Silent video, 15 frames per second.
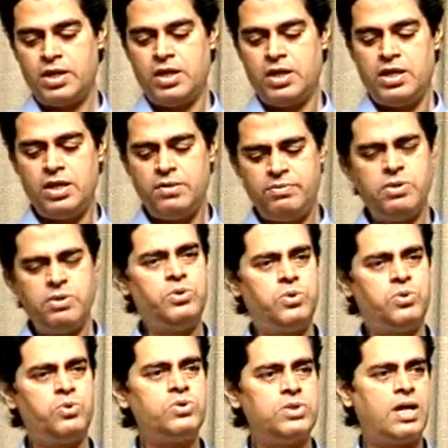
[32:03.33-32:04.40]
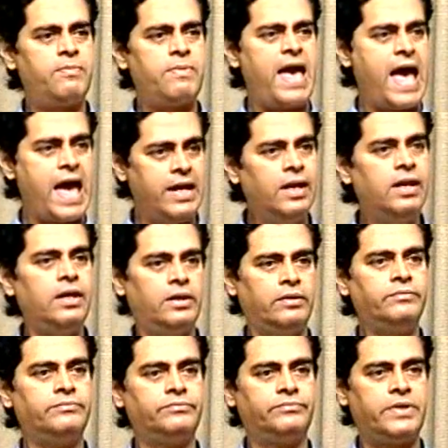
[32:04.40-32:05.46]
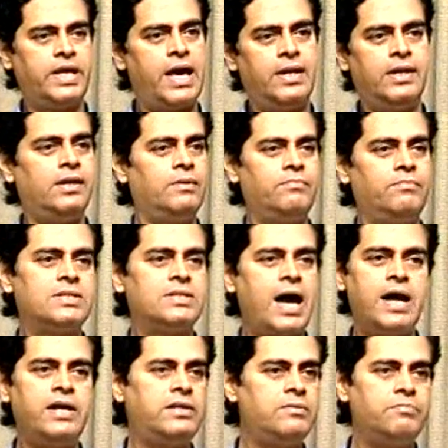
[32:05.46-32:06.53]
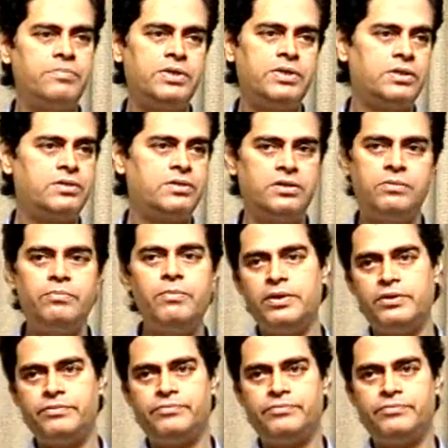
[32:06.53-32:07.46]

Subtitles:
if you do some annealing, annealing means high temperature treatment.